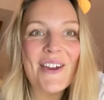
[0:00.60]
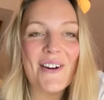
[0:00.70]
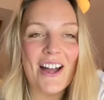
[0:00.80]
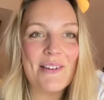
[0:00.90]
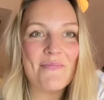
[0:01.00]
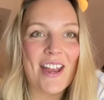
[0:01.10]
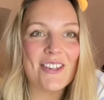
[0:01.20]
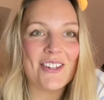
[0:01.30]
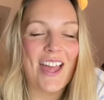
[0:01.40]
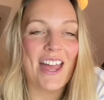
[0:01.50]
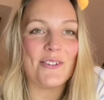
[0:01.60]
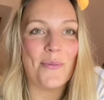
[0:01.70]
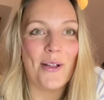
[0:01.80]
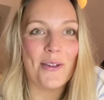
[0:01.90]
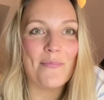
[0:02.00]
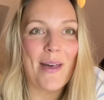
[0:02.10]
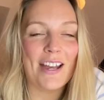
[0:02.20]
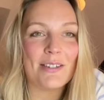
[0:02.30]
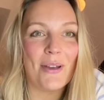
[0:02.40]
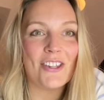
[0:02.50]
I'm Rachel and welcome
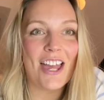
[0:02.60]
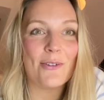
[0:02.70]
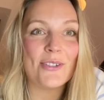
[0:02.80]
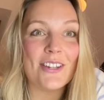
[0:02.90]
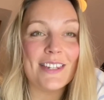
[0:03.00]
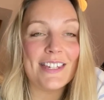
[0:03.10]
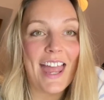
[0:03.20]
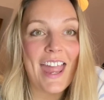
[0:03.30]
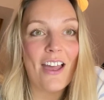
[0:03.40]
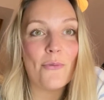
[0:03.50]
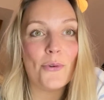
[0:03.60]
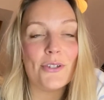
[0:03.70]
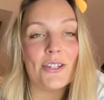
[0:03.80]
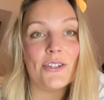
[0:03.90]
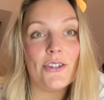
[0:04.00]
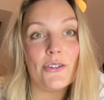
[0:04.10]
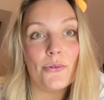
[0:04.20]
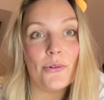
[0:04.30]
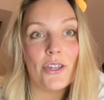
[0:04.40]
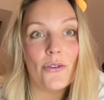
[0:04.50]
back to my channel. So today I wanted to
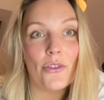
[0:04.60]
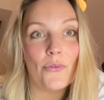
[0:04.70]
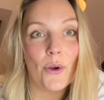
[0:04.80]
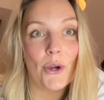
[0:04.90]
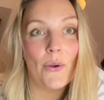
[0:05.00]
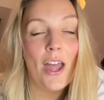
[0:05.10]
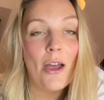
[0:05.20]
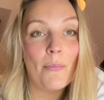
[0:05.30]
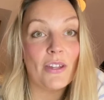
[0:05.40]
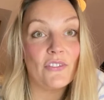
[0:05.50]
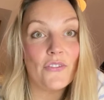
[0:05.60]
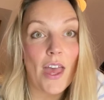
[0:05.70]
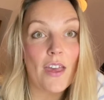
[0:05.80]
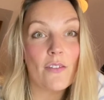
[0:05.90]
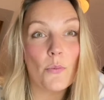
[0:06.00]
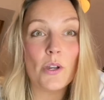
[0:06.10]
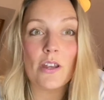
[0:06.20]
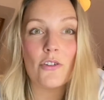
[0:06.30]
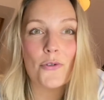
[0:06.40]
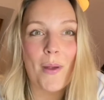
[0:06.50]
talk you through my first
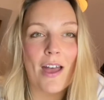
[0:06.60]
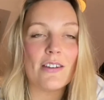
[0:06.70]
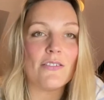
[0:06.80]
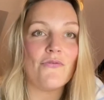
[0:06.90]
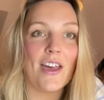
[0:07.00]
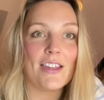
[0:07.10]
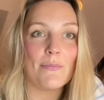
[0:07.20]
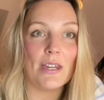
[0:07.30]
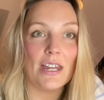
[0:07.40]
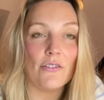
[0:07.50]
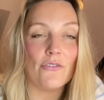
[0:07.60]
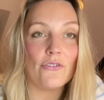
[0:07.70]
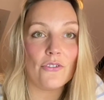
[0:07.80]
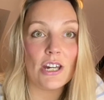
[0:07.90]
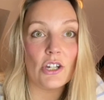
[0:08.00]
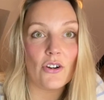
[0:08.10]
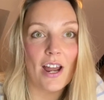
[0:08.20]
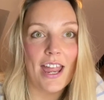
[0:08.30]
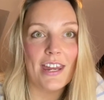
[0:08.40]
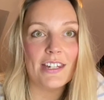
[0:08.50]
£100 investment in
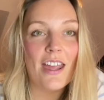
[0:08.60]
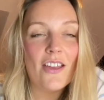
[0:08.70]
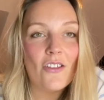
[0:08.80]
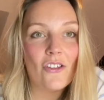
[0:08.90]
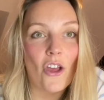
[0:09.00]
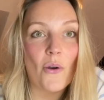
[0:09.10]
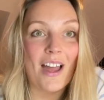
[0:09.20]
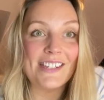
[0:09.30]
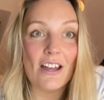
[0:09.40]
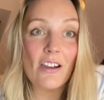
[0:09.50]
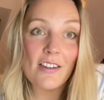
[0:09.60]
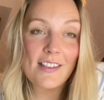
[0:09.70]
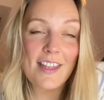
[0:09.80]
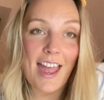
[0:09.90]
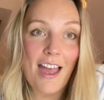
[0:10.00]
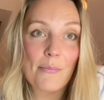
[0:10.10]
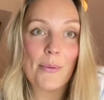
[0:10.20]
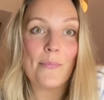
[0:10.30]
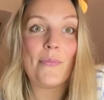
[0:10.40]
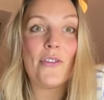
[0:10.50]
FreeTrade. So I downloaded the app.
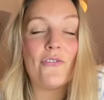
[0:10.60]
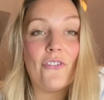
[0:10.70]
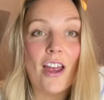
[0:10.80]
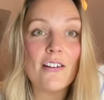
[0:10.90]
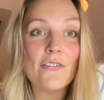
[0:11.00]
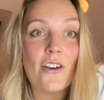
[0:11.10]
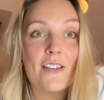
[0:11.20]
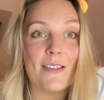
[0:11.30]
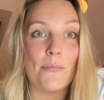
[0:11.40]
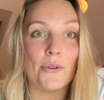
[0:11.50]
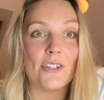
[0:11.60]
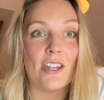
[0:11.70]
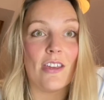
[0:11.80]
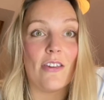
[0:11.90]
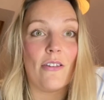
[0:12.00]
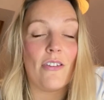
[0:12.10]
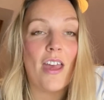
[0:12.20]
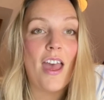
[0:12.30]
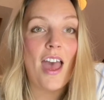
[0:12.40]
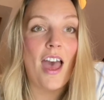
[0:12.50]
It's very, very simple to use.
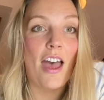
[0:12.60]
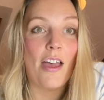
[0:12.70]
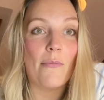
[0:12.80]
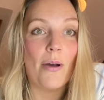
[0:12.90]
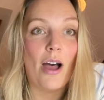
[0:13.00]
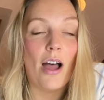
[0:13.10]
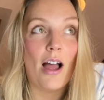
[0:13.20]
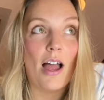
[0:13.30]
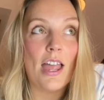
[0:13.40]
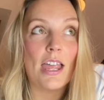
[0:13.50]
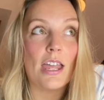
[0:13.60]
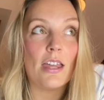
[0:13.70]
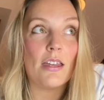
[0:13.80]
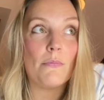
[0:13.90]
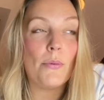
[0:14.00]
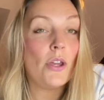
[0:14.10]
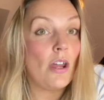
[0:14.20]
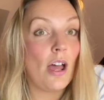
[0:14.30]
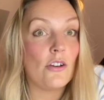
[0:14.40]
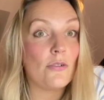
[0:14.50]
I put
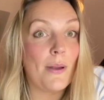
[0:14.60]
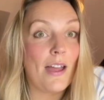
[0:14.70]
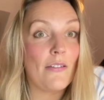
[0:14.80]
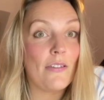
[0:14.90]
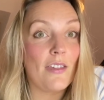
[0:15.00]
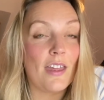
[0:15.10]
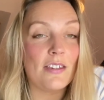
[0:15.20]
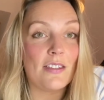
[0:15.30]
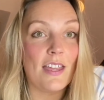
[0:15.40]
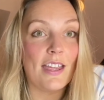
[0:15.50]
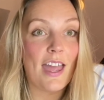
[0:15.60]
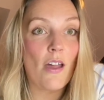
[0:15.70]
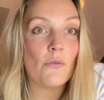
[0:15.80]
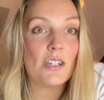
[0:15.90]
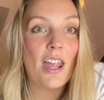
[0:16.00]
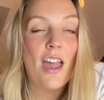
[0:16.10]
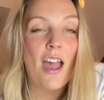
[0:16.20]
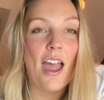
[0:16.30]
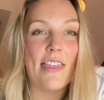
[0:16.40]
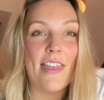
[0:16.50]
£100 into the account.
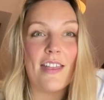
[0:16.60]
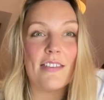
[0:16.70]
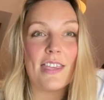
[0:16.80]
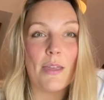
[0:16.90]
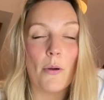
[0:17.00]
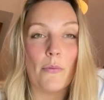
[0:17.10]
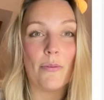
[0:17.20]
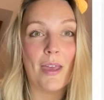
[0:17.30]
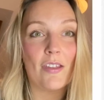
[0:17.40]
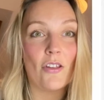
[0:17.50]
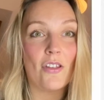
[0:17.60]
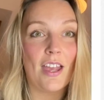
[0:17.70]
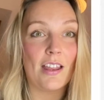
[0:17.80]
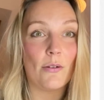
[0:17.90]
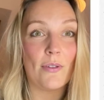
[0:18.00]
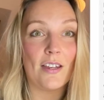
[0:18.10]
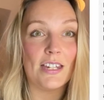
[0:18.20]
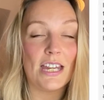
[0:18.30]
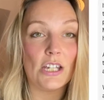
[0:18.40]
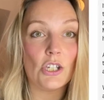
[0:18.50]
It then came up message saying that it was going to
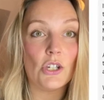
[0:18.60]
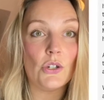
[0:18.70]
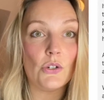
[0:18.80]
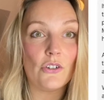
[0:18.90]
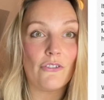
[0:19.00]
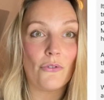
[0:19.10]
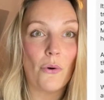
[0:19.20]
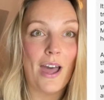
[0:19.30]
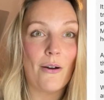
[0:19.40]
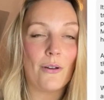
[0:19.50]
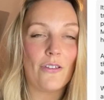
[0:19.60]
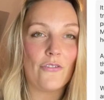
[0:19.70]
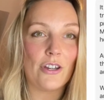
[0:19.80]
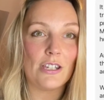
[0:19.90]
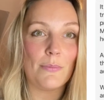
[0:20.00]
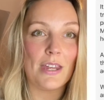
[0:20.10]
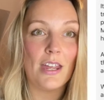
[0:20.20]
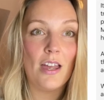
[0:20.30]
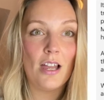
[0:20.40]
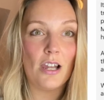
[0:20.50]
take 2 to 4 hours for it to be
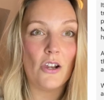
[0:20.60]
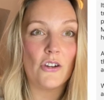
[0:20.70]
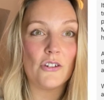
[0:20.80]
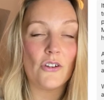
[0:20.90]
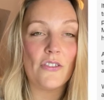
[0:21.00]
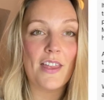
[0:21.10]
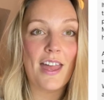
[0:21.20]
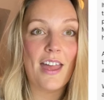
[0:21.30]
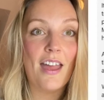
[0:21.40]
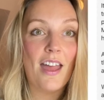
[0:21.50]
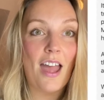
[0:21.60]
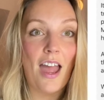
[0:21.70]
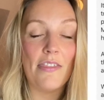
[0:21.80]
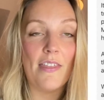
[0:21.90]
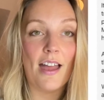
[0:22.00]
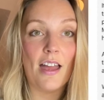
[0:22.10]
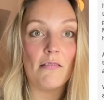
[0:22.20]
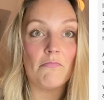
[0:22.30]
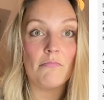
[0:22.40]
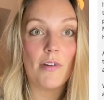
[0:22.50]
loaded on there. And
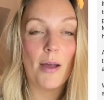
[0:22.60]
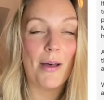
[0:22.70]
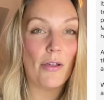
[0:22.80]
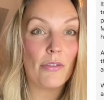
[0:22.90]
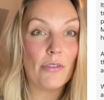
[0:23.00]
then about